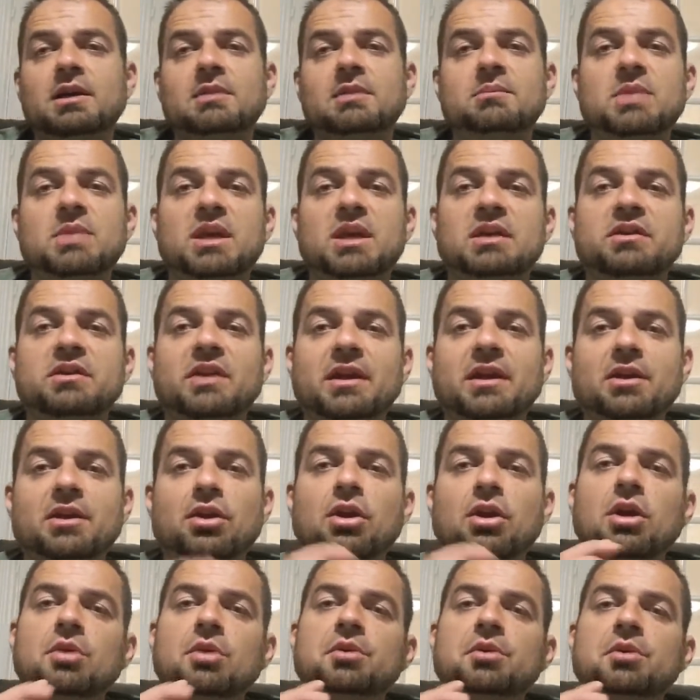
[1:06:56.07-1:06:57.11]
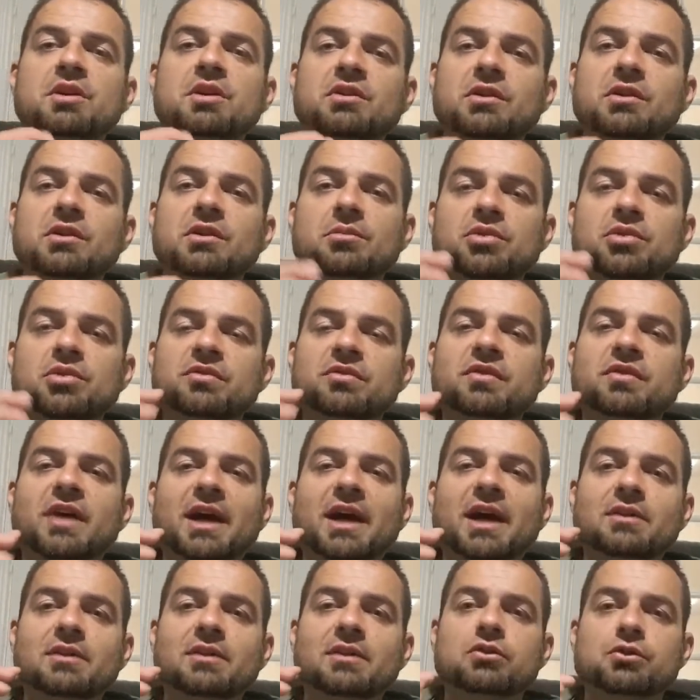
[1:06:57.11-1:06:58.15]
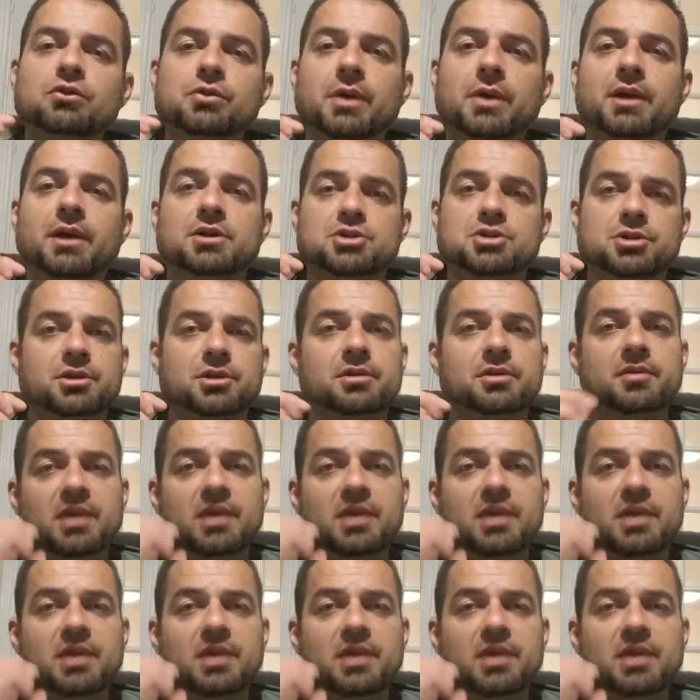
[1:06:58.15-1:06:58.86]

Because I always provide structure.